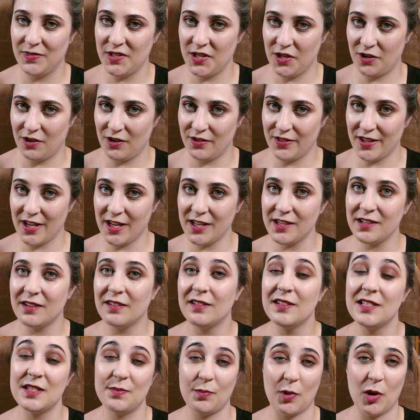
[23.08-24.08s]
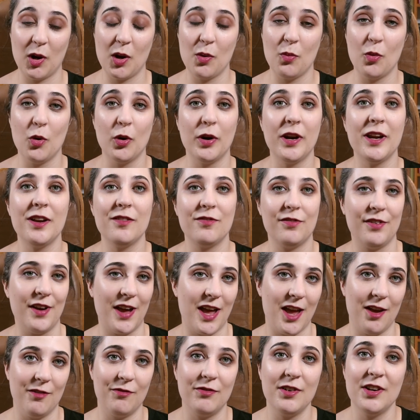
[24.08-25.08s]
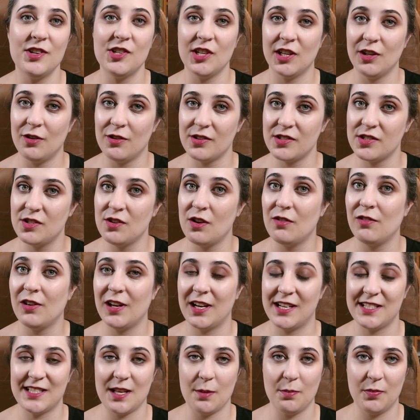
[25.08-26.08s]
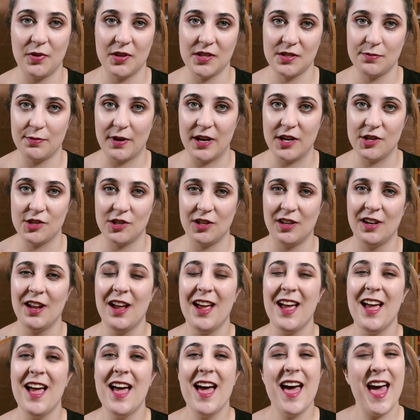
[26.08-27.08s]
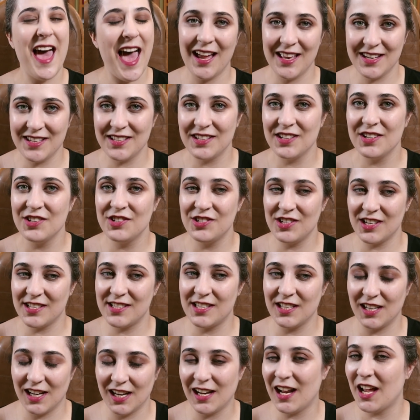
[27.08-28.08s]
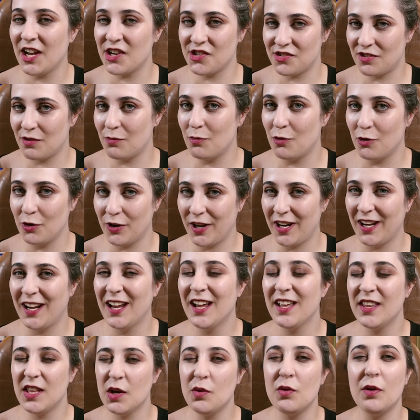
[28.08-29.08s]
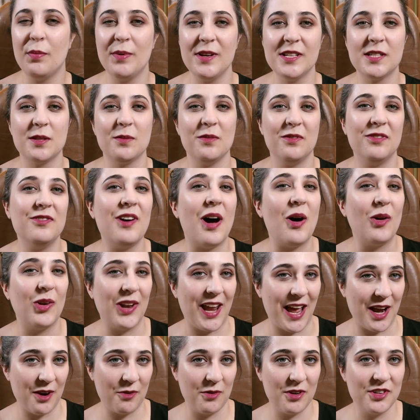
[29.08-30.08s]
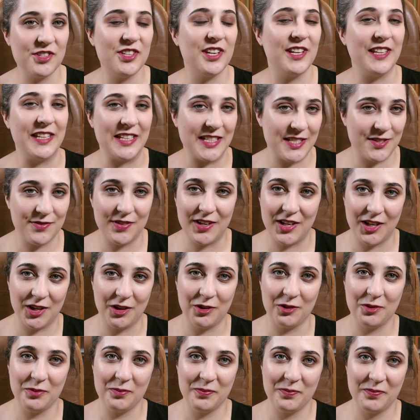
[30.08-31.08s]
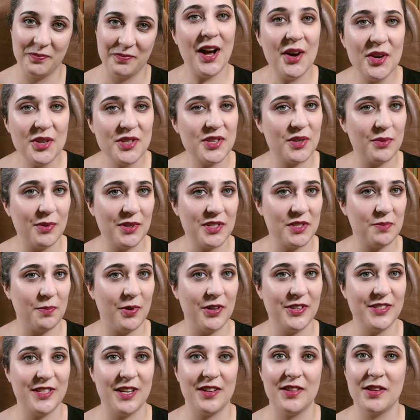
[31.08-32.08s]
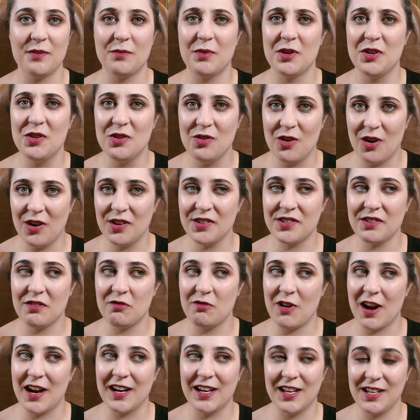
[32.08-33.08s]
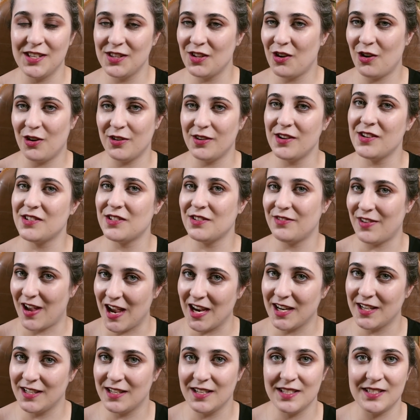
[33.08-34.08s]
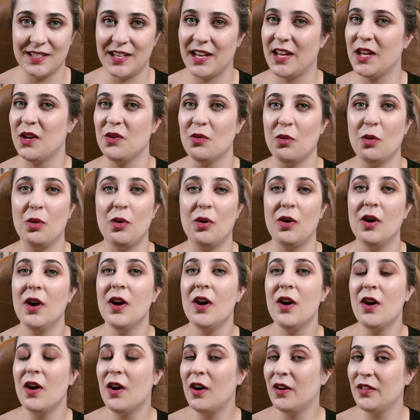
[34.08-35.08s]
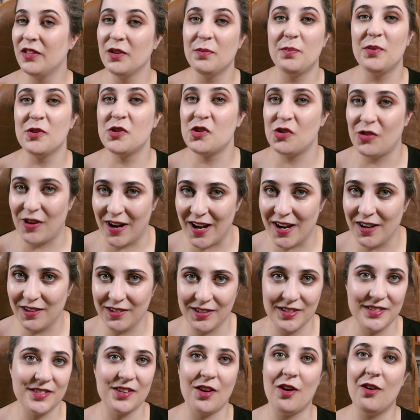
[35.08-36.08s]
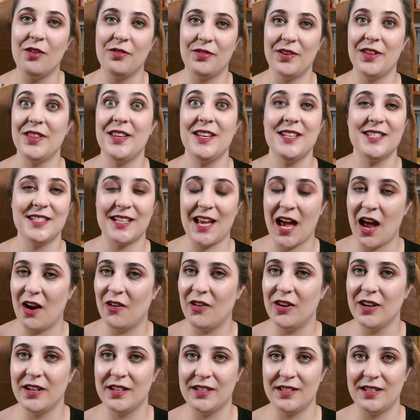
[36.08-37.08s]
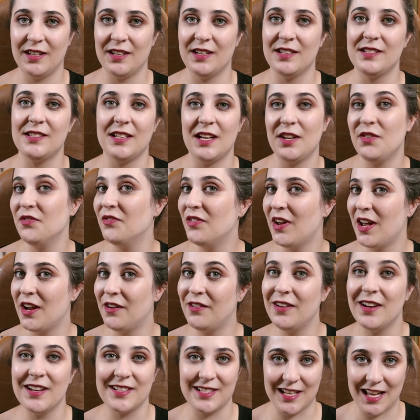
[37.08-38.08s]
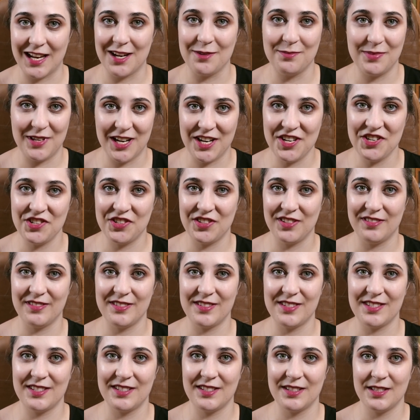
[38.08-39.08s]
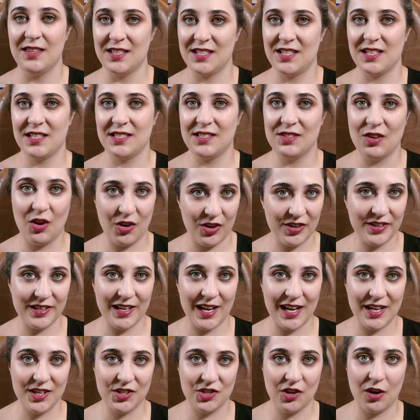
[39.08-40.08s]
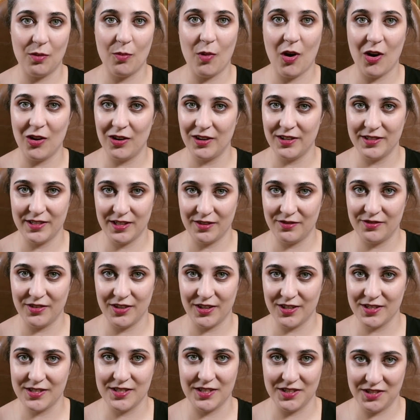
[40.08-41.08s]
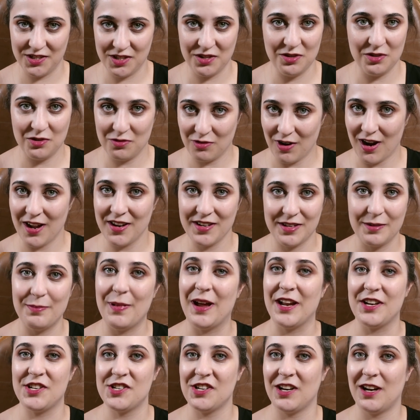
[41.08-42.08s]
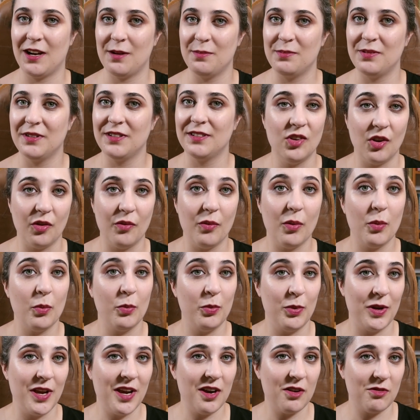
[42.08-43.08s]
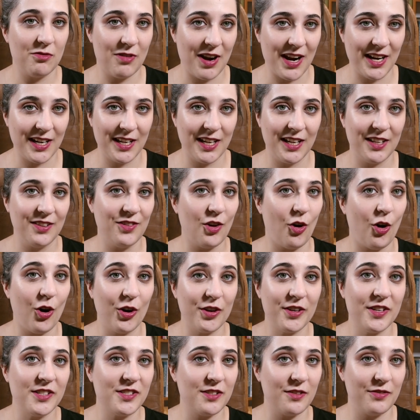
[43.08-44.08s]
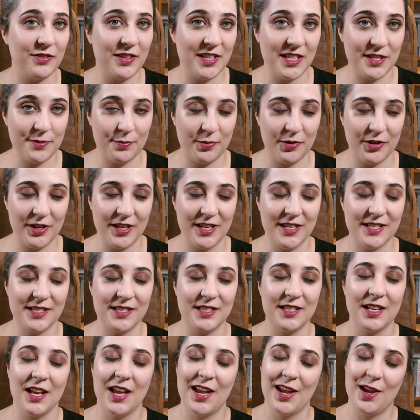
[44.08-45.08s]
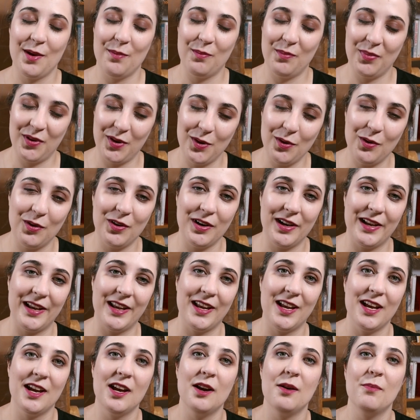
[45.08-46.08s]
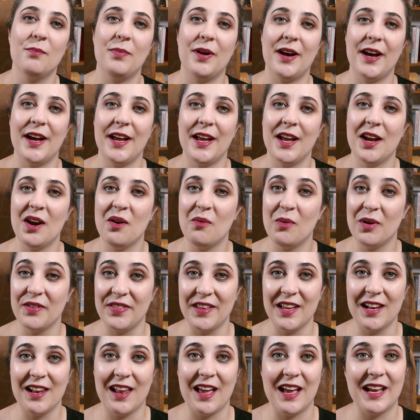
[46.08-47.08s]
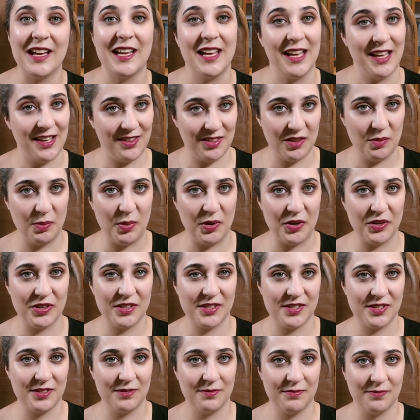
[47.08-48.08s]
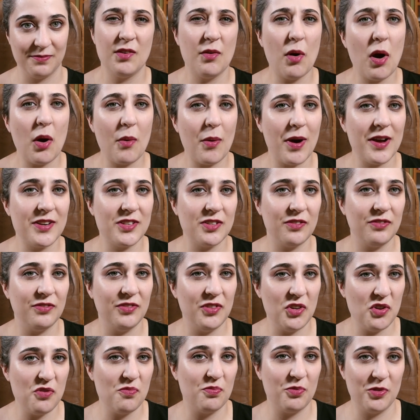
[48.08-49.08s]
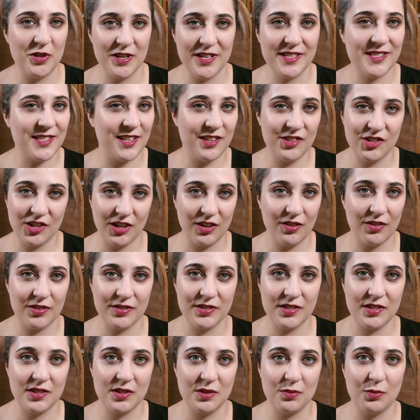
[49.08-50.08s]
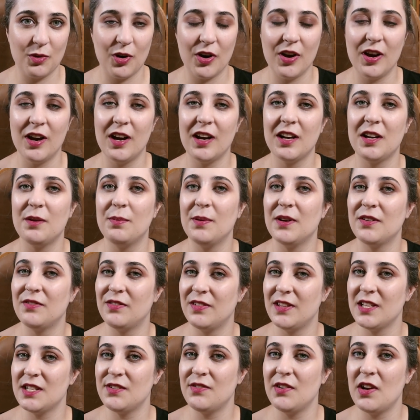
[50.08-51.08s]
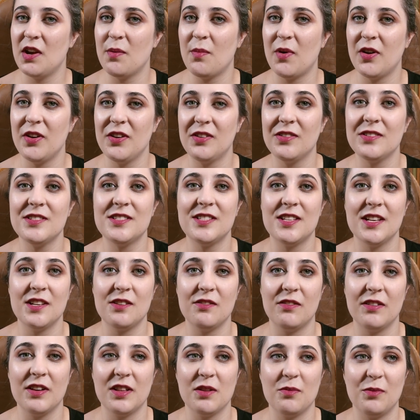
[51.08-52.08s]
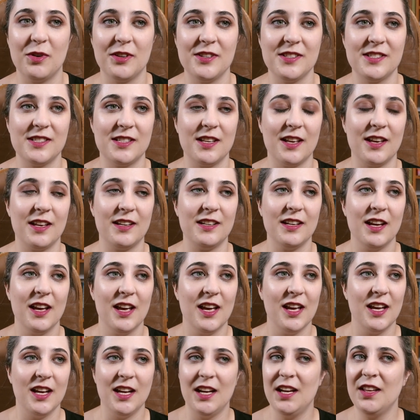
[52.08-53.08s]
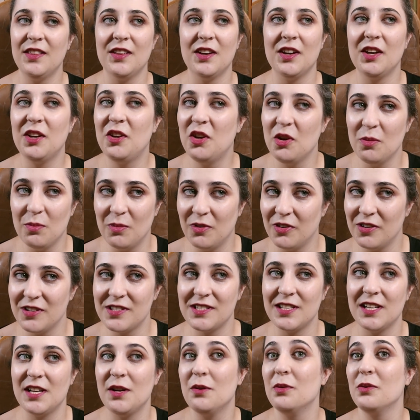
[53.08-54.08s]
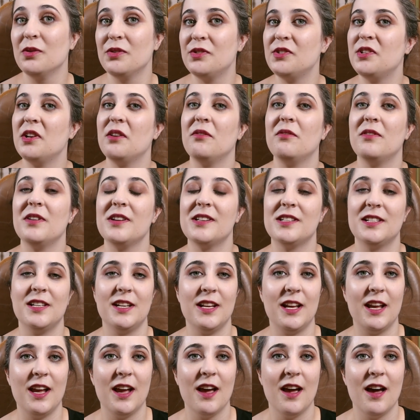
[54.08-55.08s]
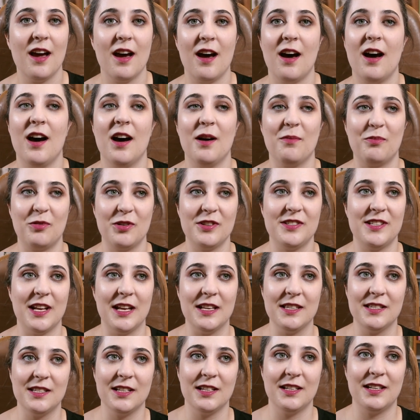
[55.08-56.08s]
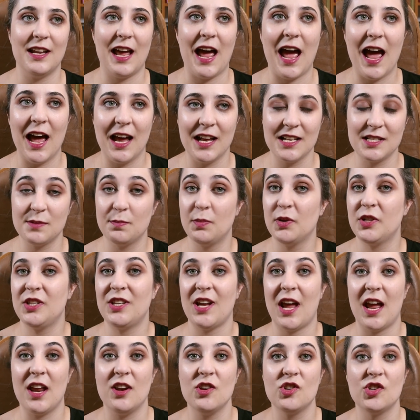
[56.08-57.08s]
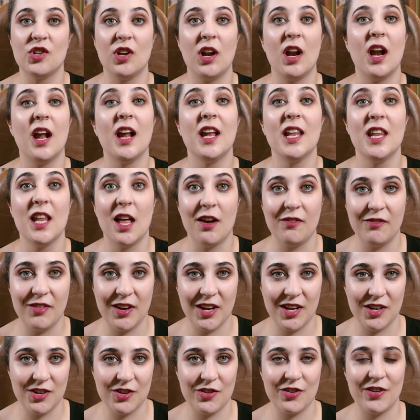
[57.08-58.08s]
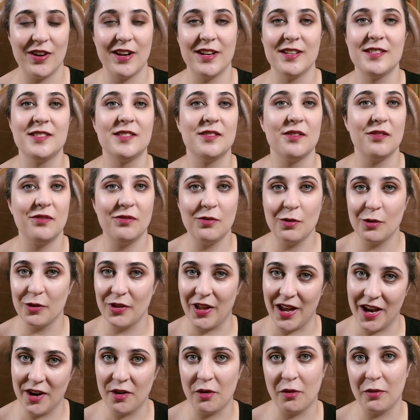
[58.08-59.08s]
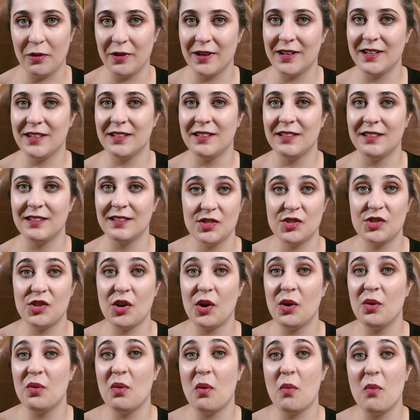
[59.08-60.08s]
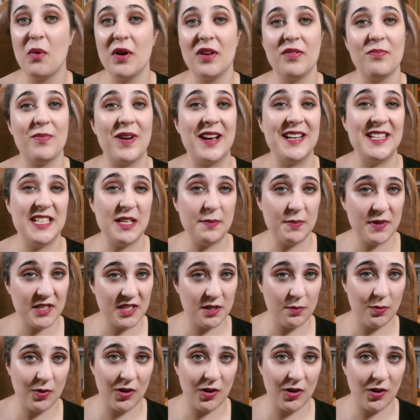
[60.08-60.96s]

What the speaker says: You got that? Spoiler warning for every Jane Austen novel except Persuasion. And just a little extra warning, there will be some foul language in this video. I also want to point out that we're not ranking the hotness of actors here, nor the portrayals of these characters in various adaptations. This is not a Tom Hollander versus Hugh Grant matchup. No, we are ranking the hotness of these priests purely by what they're like in the books. There are quite a few priests in Jane Austen's work, but for this video I'm only considering the ones that either humorously or seriously are presented as potential love interests for the heroine. So with my deepest